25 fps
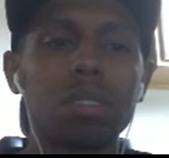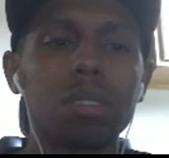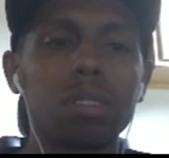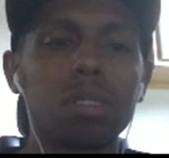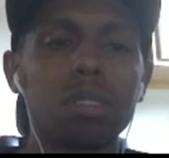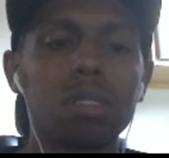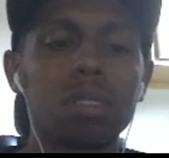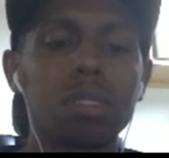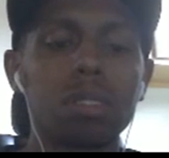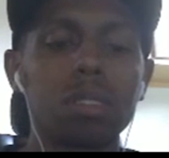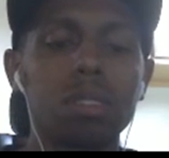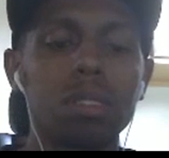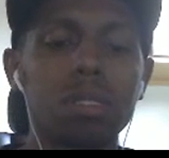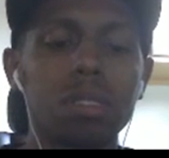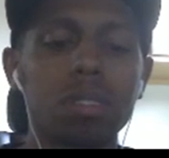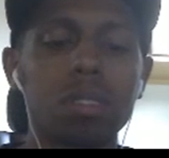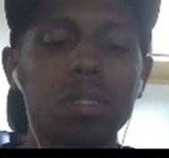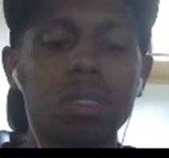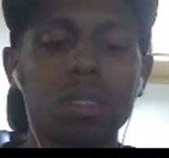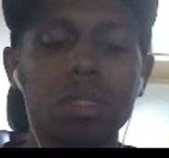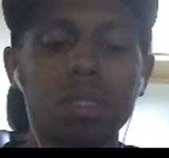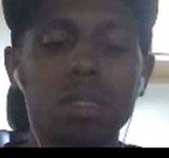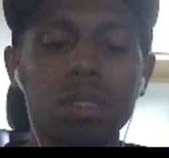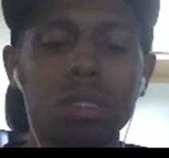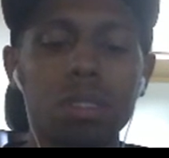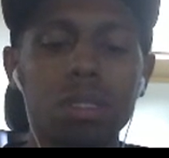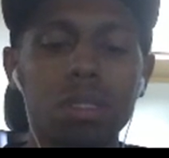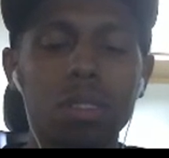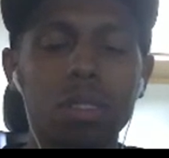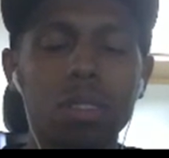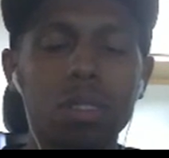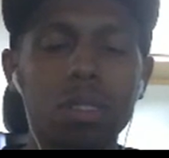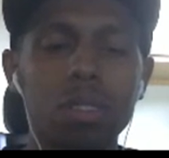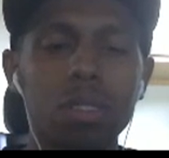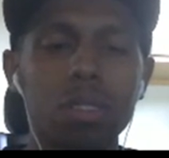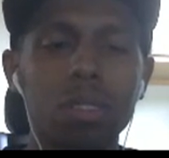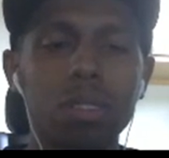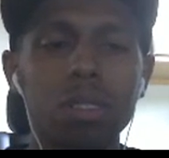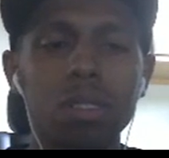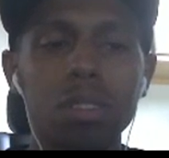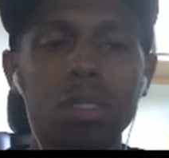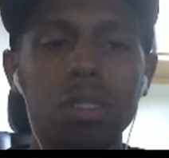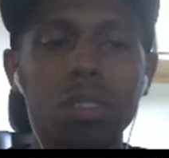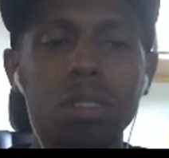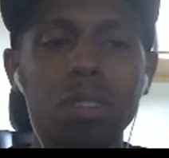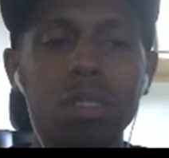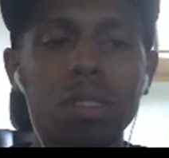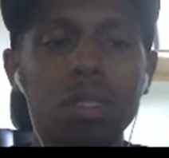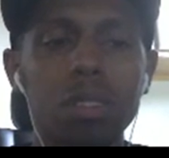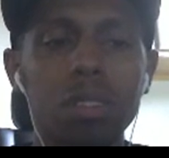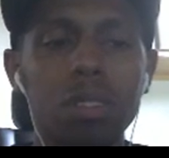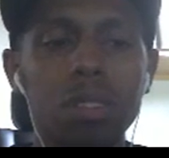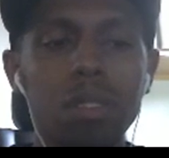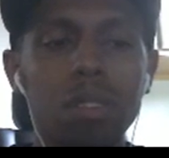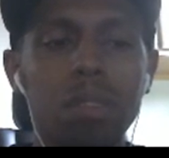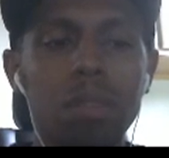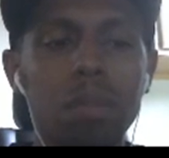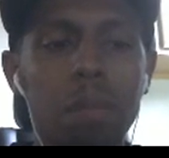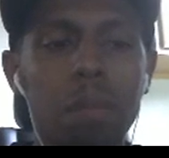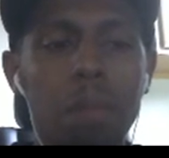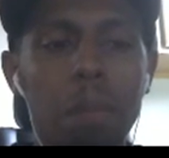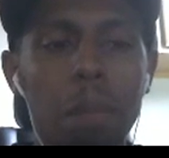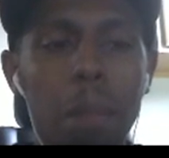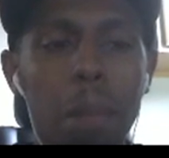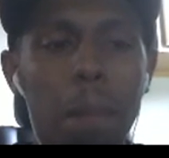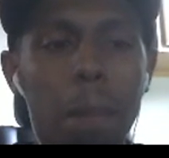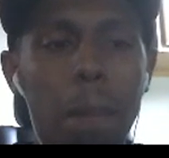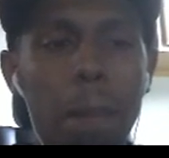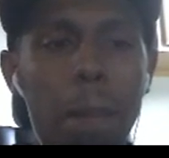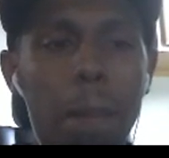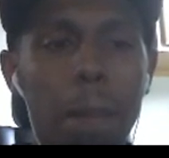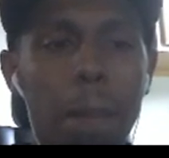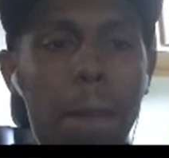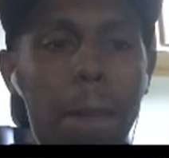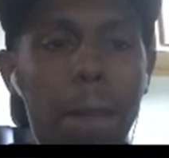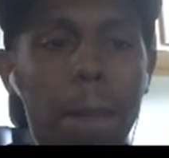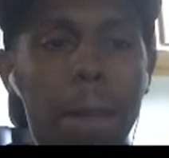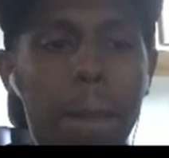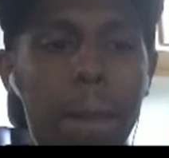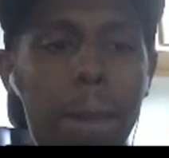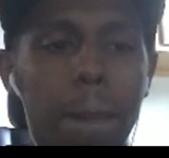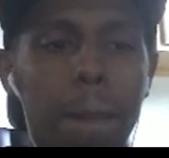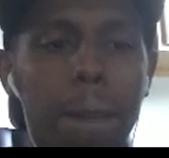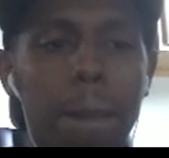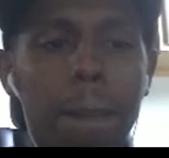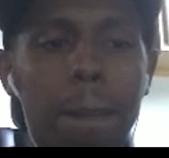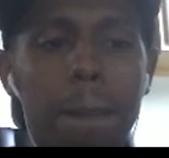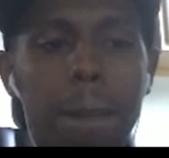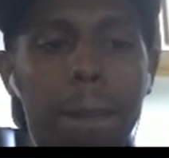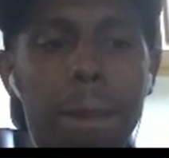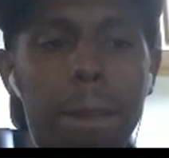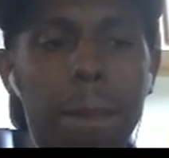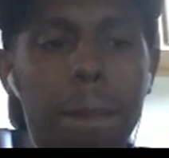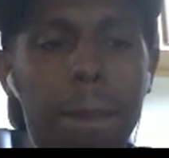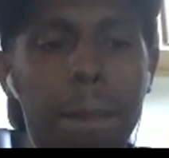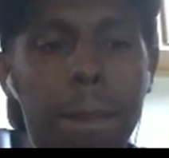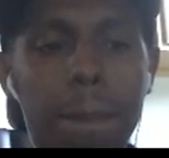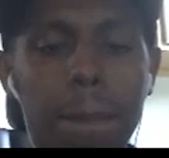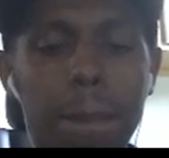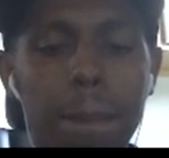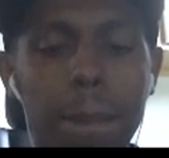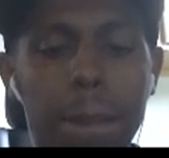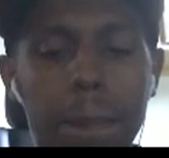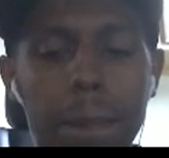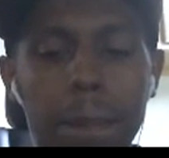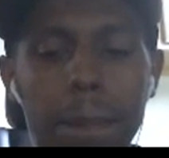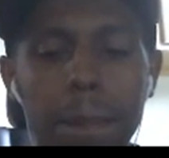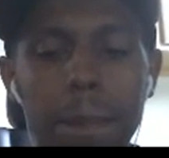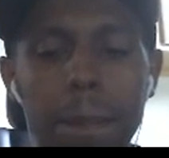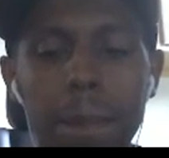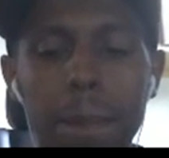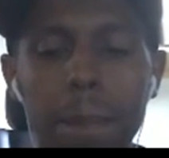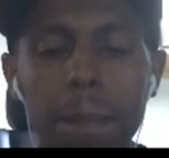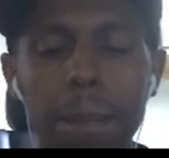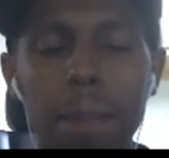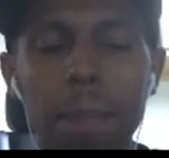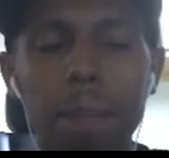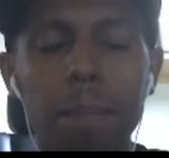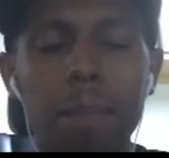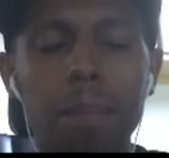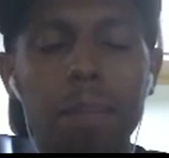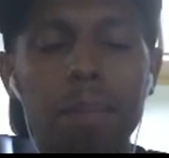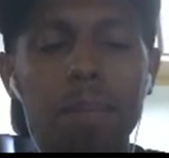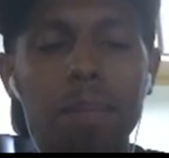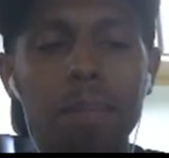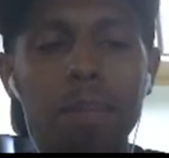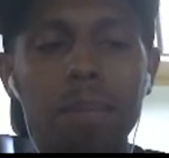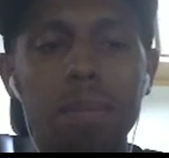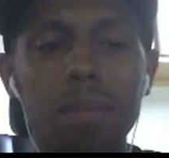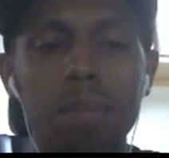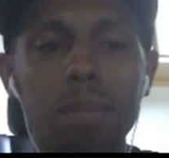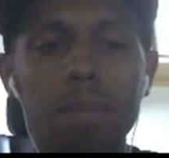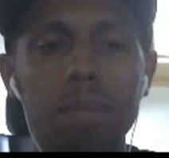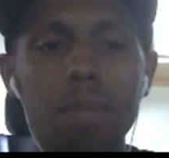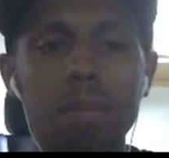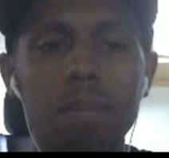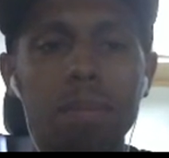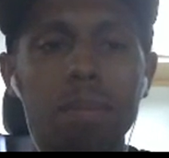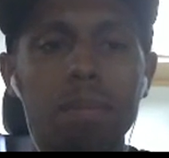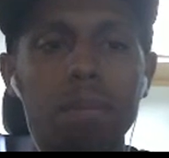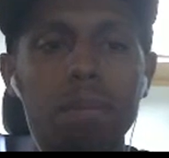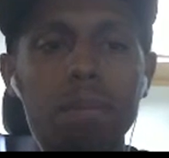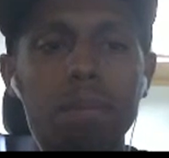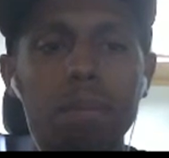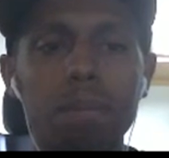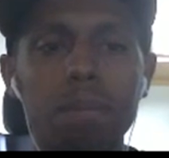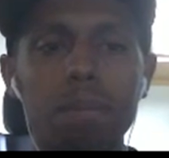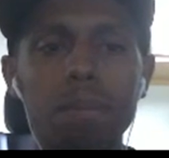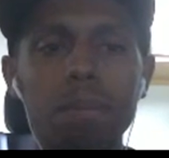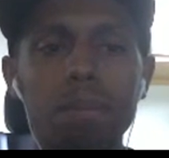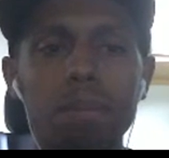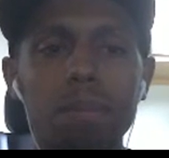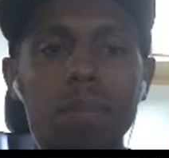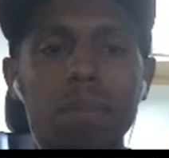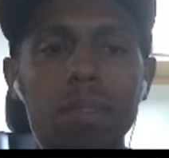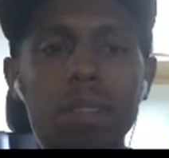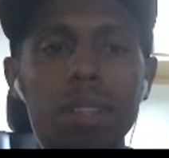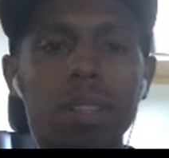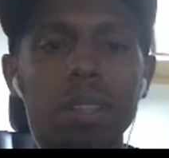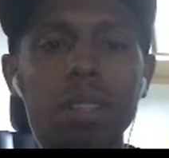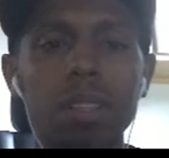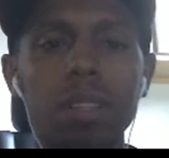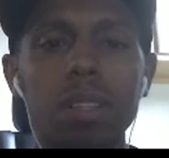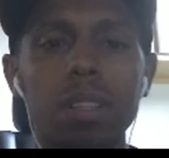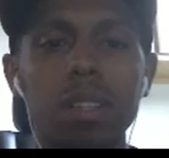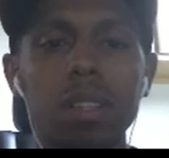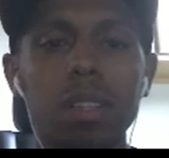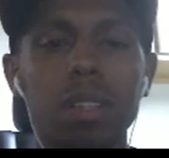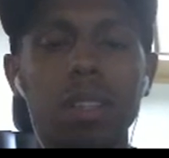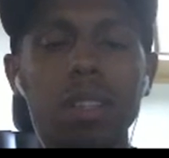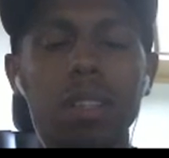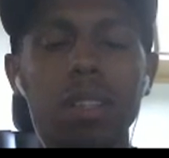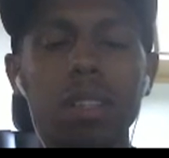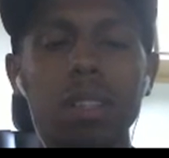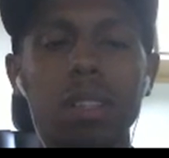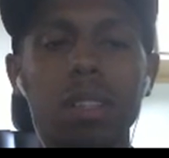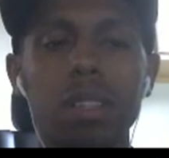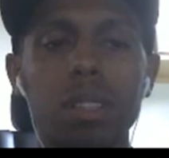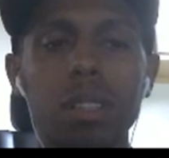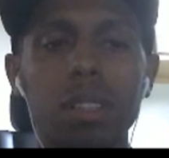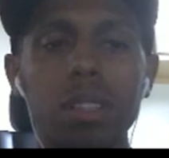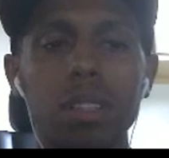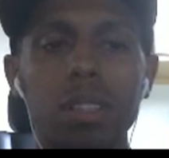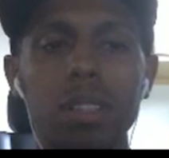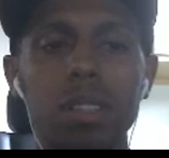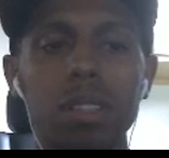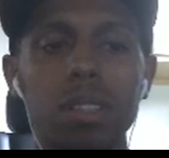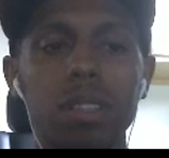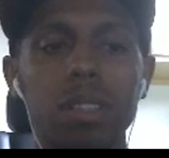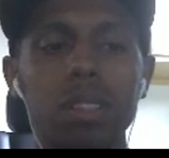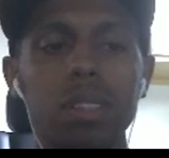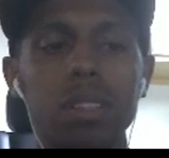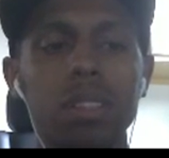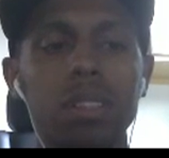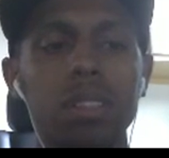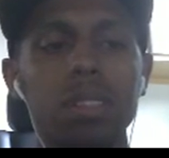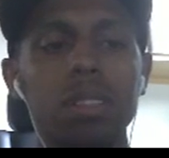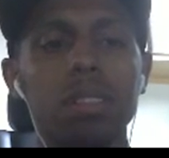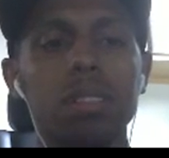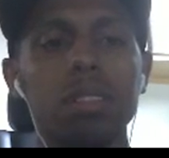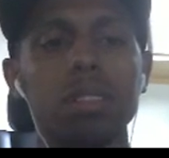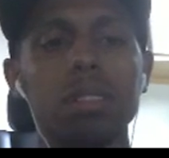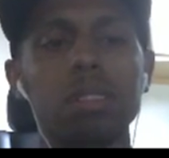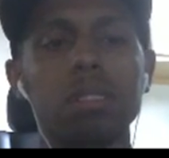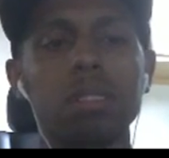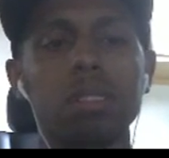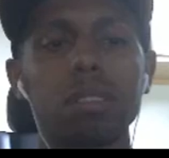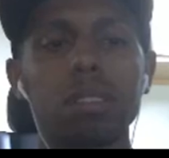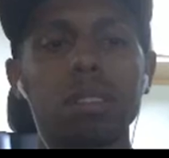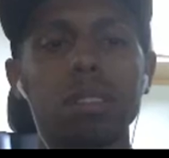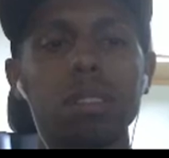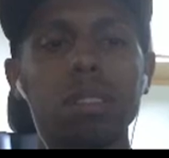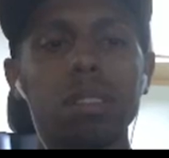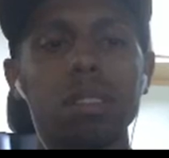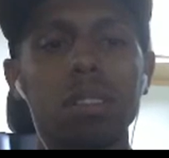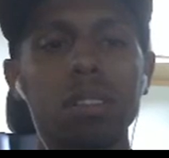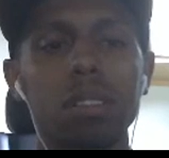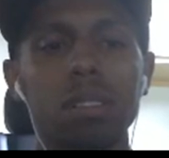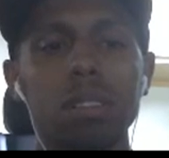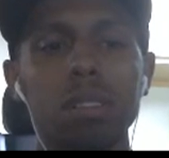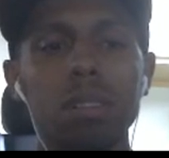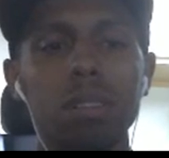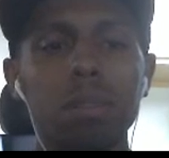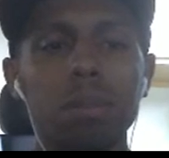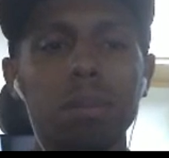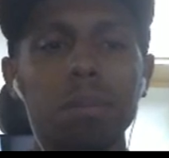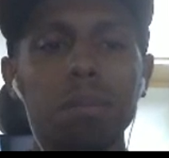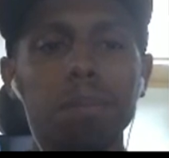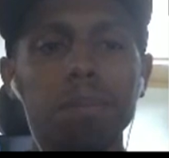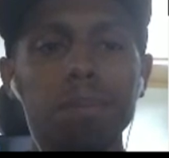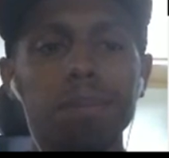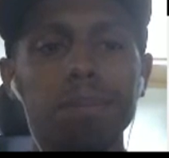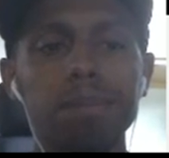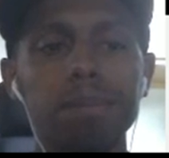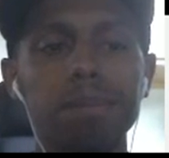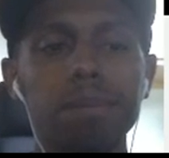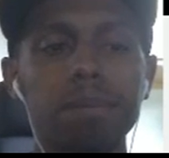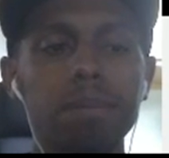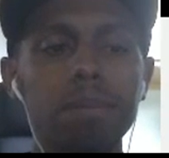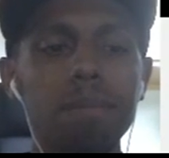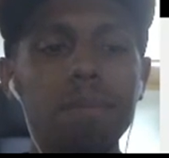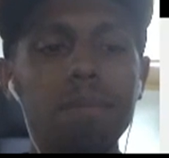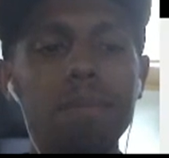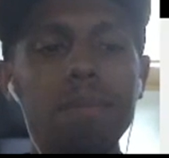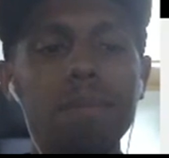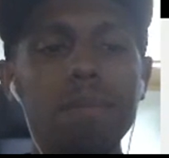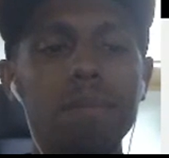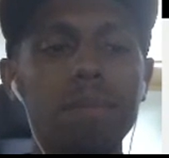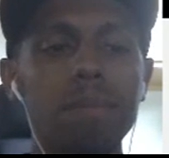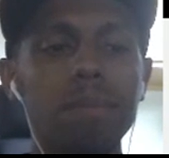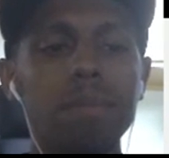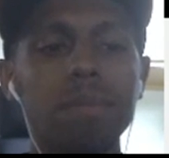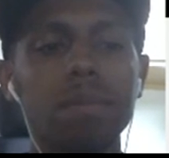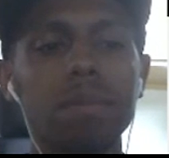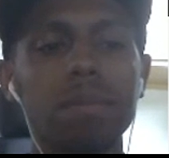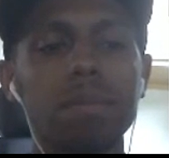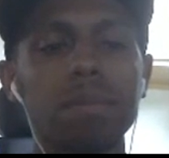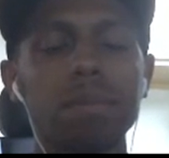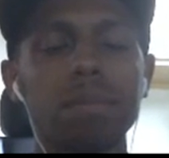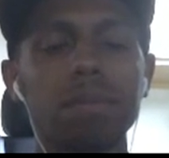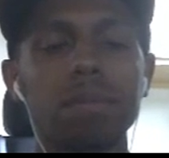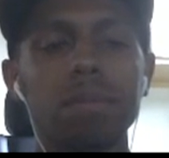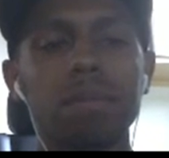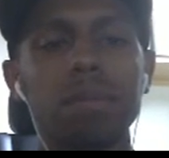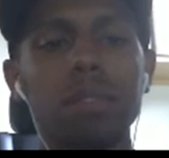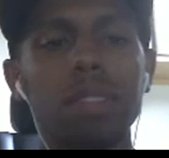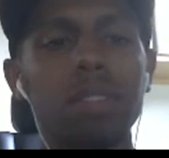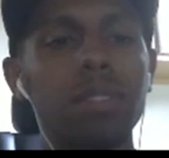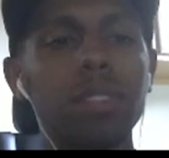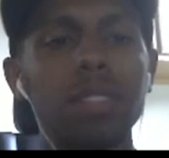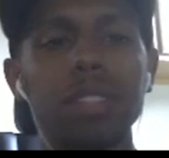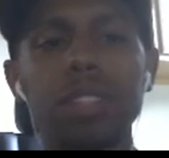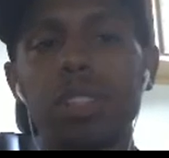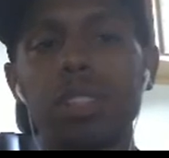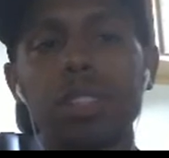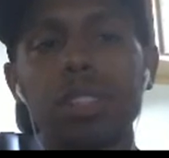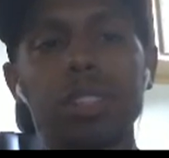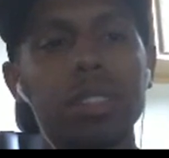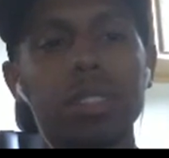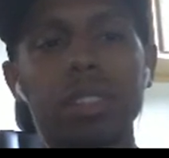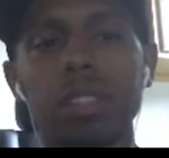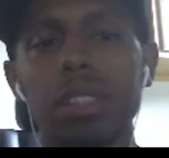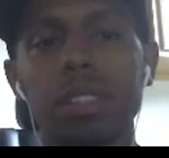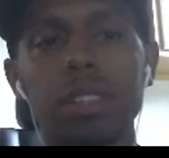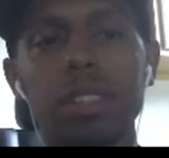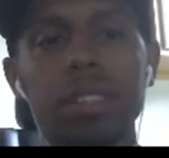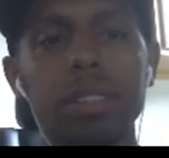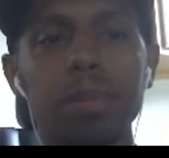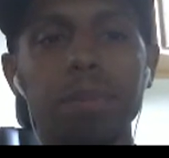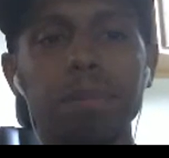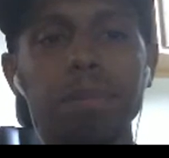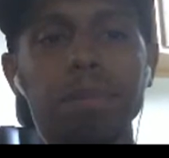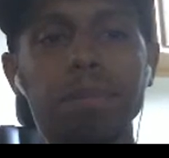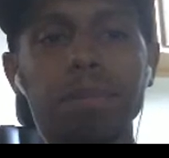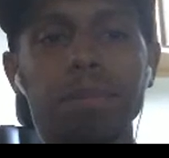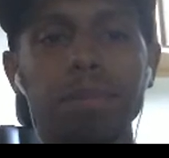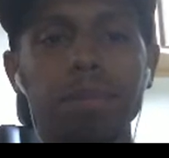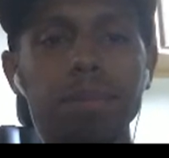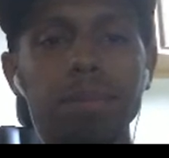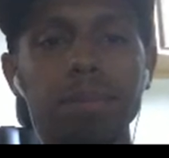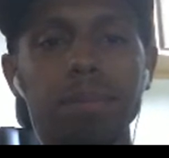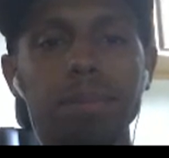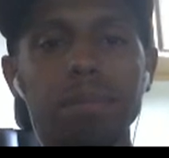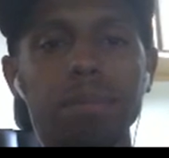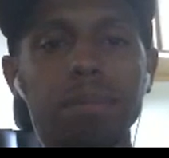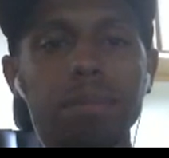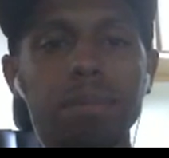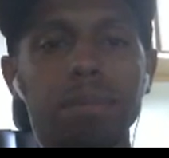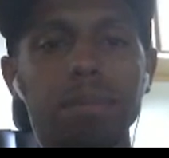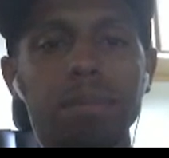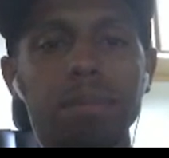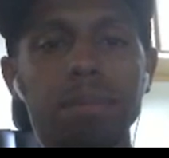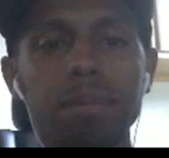Uh, Quantum Solace Platinum. That's another 007 game, and it's horrible. But okay, congratulations on Never that. interested in that game. good platinum.